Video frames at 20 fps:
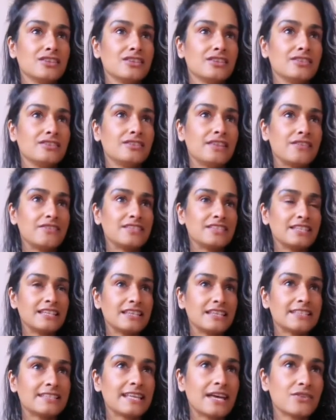they've seen
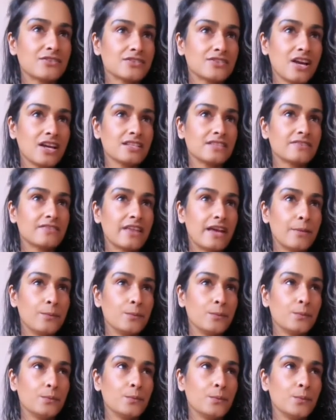this outside of them,
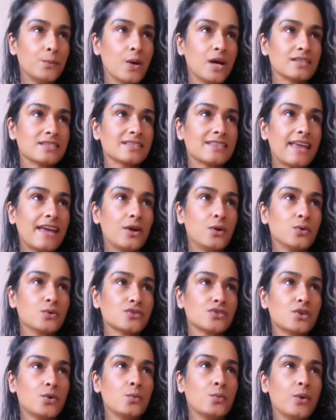whilst they
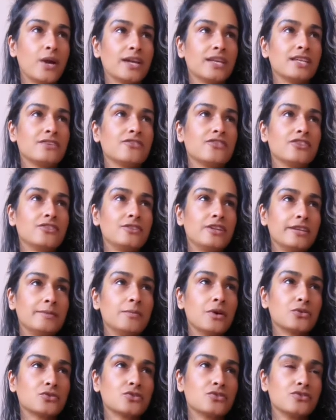also weren't given the
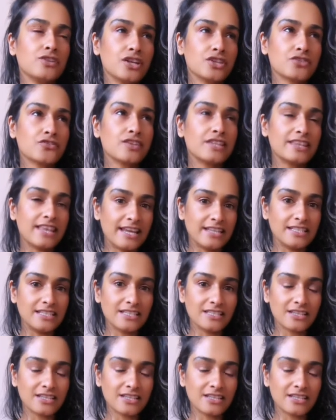emotional nurturing they need,